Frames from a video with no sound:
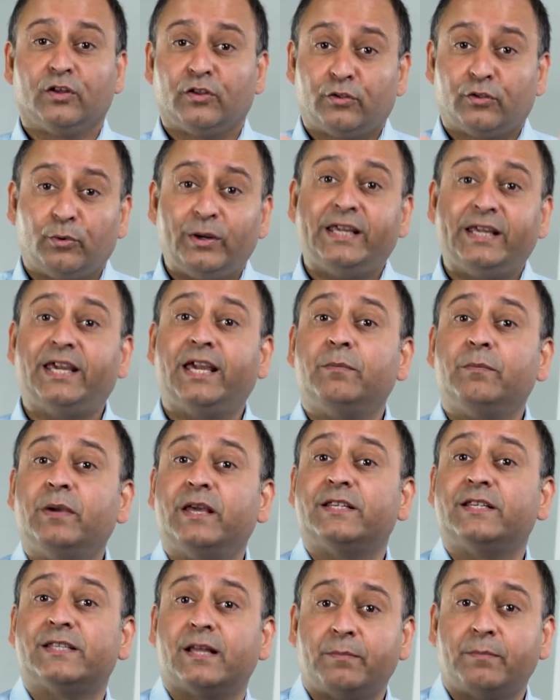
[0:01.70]
three key
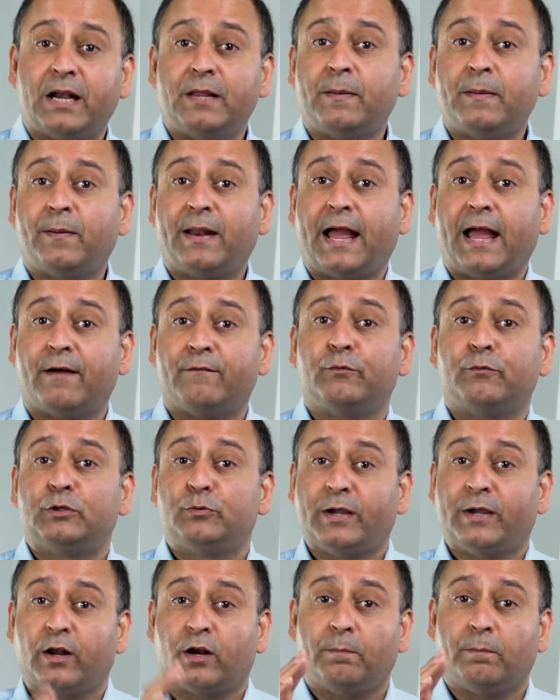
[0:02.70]
myths that many people have, which
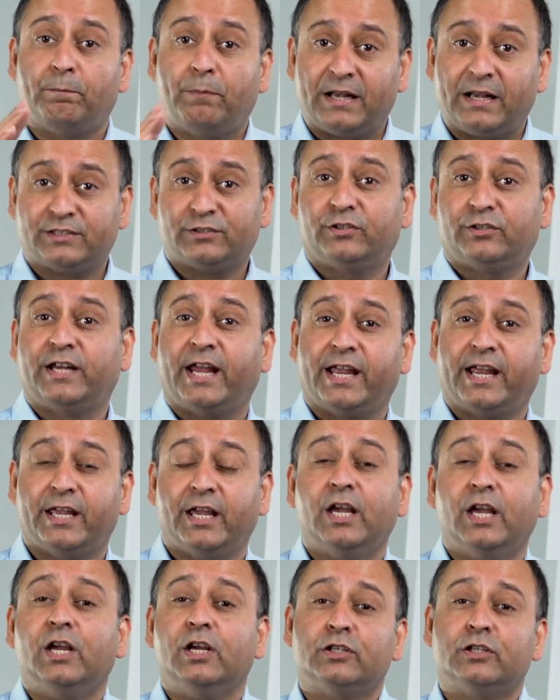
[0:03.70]
we're going to bust today
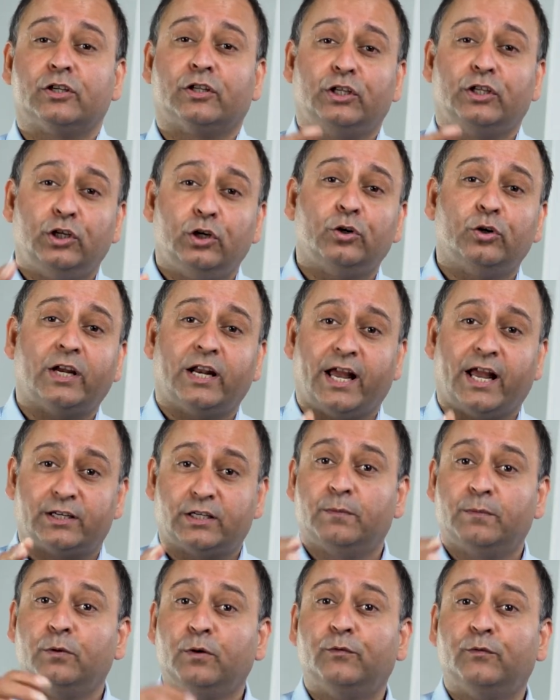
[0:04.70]
so that you can
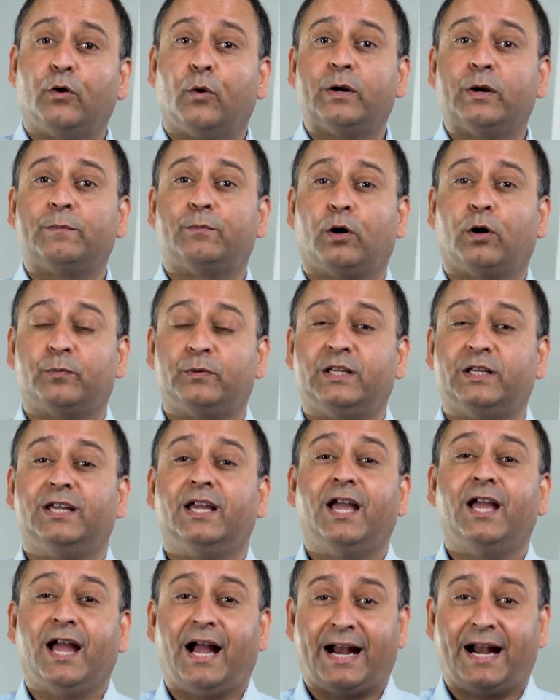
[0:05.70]
actually move forward in property
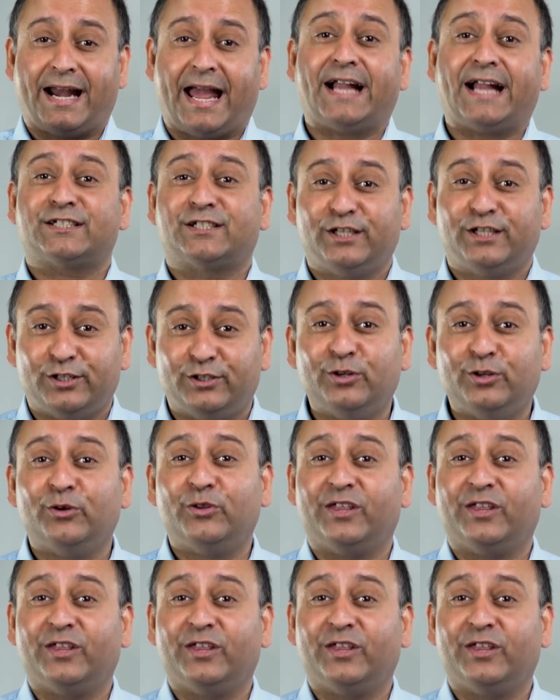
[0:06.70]
and actually do